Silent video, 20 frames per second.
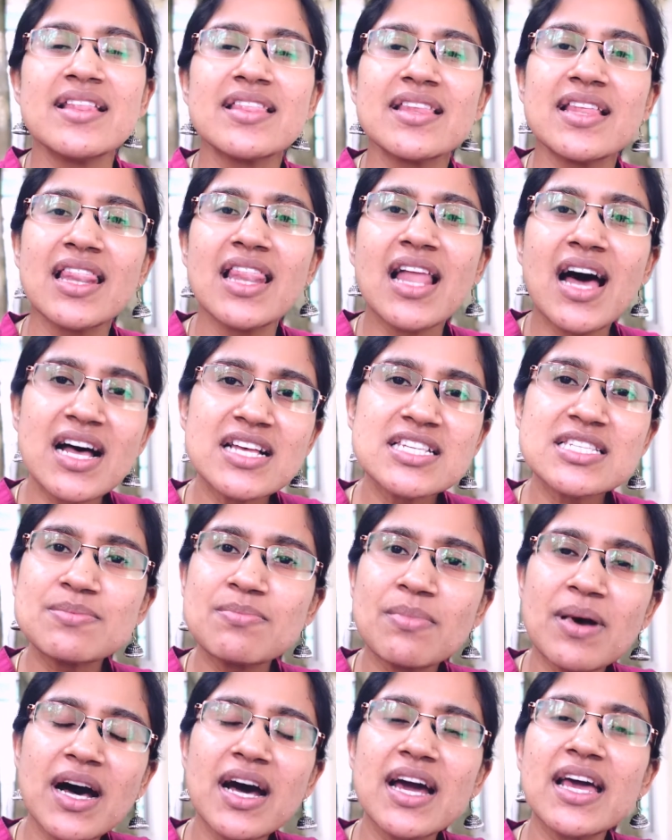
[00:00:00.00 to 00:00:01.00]
the last
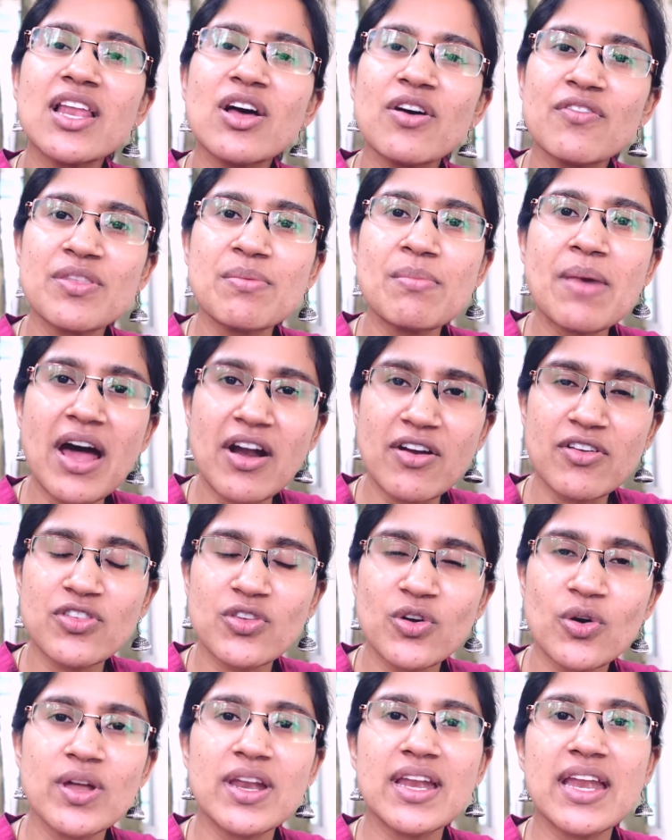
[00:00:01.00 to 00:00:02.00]
mile of the
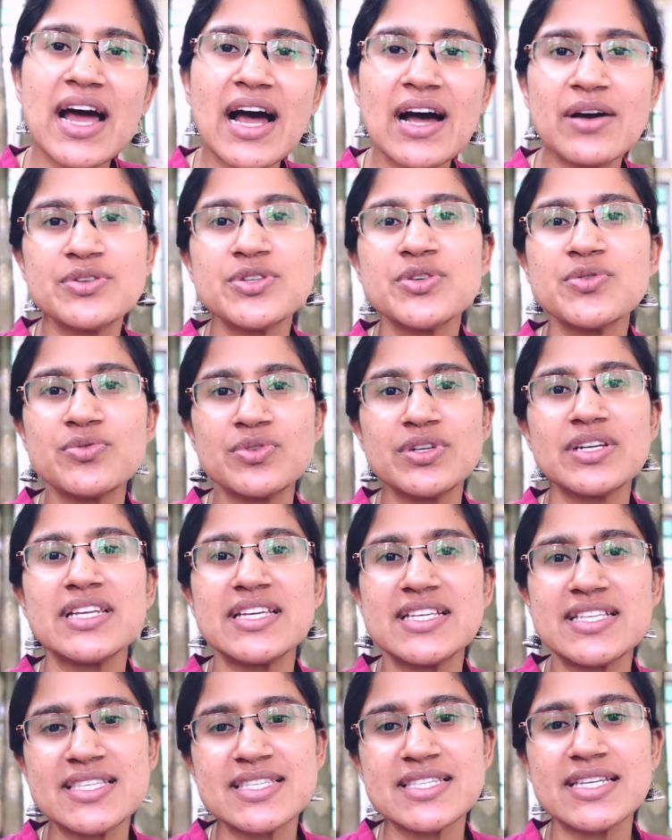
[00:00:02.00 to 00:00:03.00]
marathon, and how do you
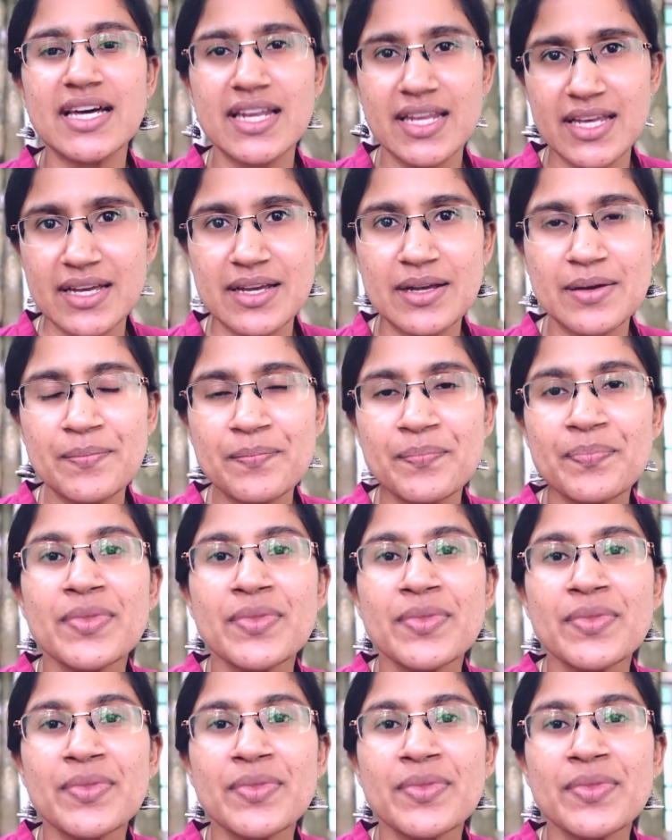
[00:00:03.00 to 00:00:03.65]
really study.